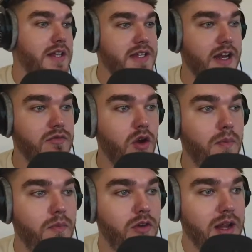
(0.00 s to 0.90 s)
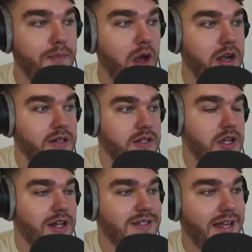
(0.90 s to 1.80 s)
he had a really burning
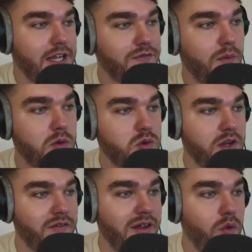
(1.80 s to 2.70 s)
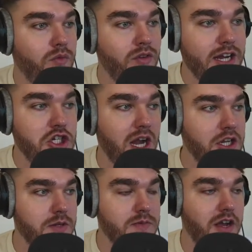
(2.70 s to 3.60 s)
desire to take his football to another level and really
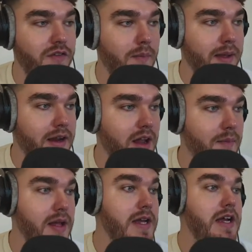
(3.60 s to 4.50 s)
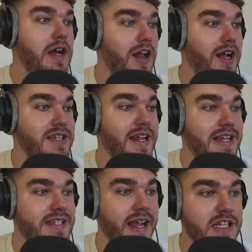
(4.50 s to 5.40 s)
challenge himself at a big club. Like I said, he
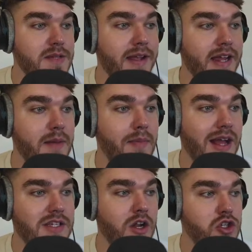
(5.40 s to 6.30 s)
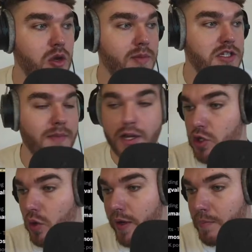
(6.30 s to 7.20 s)
is keen to make an impact and our job is to make
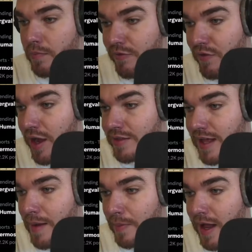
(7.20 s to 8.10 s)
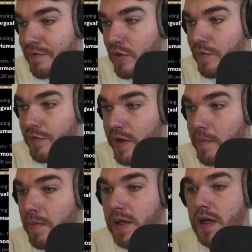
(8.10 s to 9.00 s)
sure we can provide that platform for
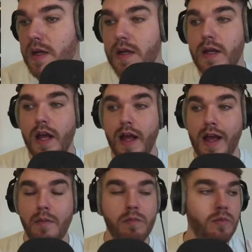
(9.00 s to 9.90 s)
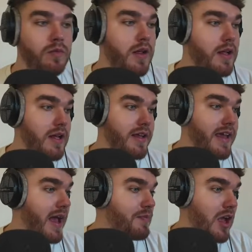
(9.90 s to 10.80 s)
him.
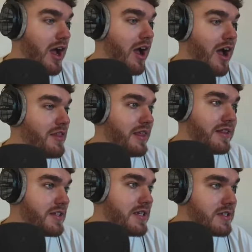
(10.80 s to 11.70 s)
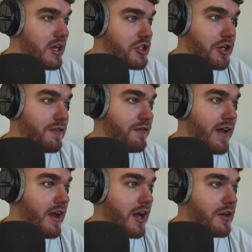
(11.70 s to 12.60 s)
I think this is such a good
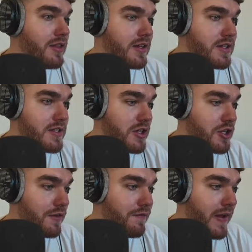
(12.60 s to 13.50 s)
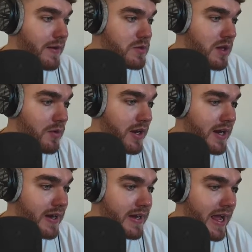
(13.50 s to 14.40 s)
fit. I do think this is such a good fit. He was someone that
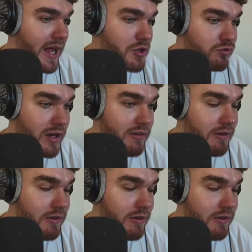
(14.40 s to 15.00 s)
clearly Ange really, really